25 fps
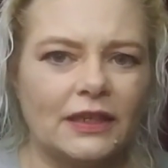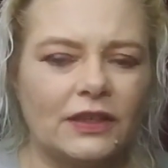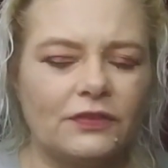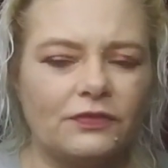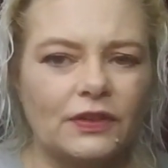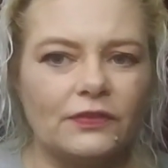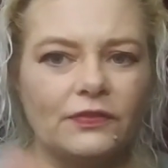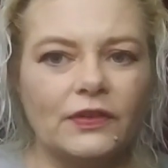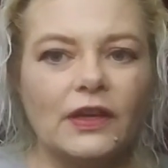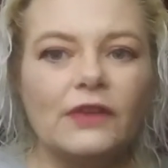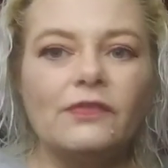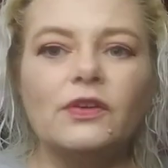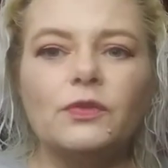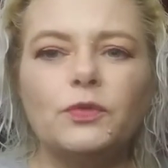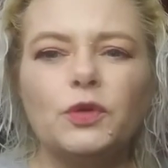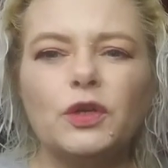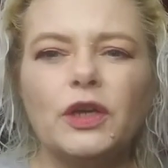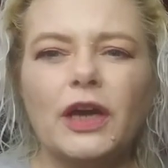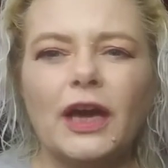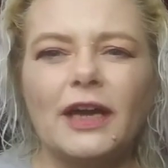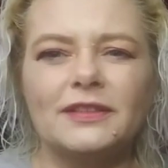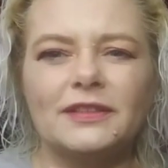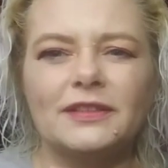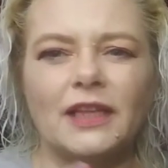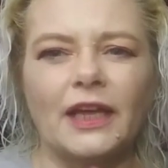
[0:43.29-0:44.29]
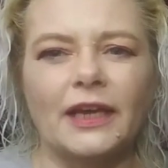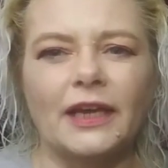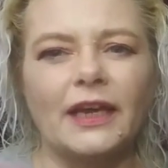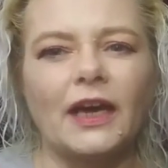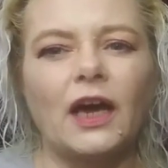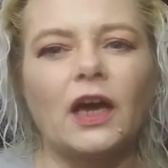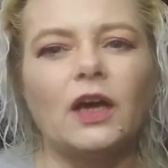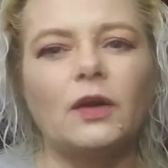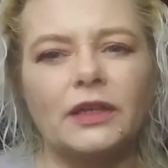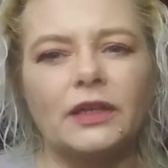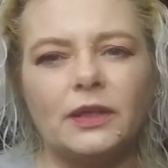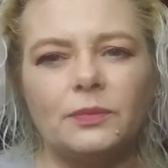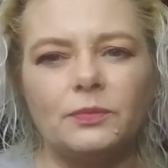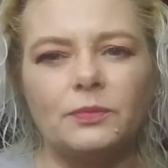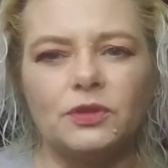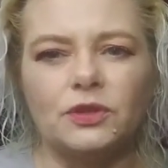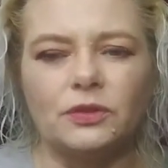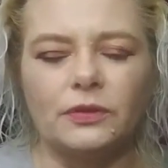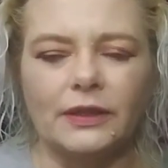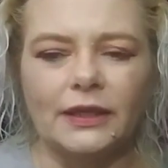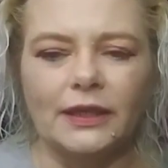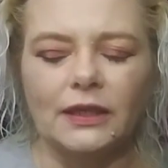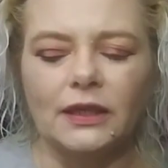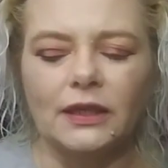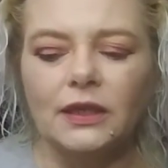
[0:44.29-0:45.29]
If ever you guys like it, I'll keep
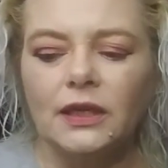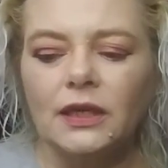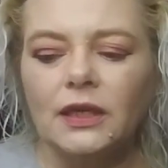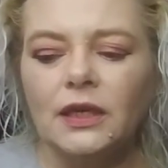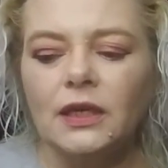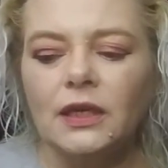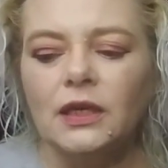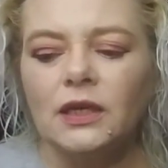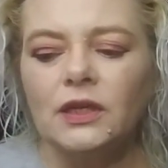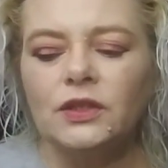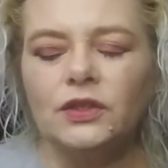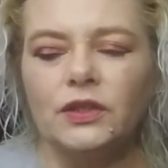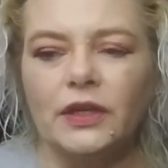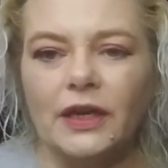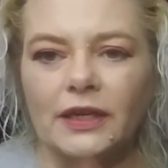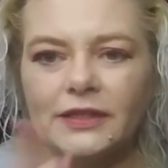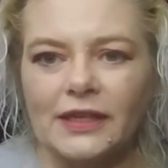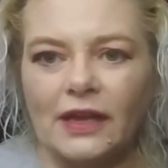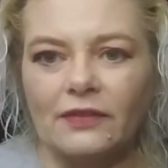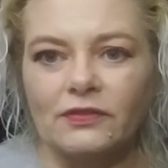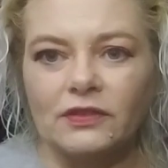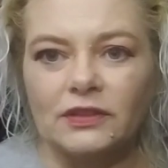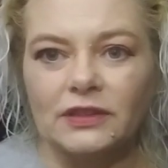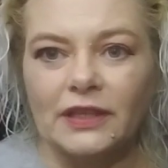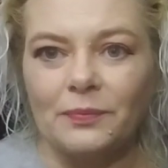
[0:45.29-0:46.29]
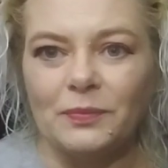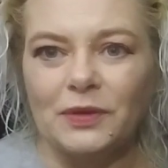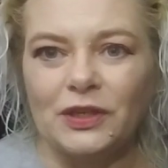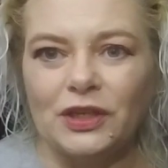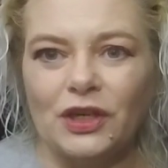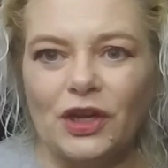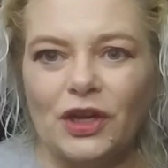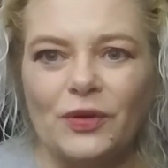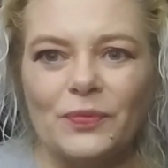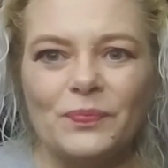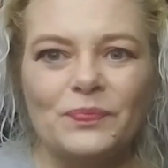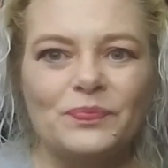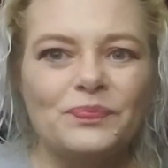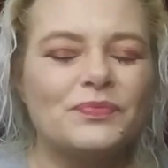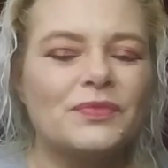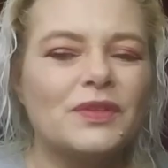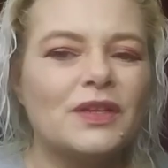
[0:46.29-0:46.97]
doing it. You guys have to let me know.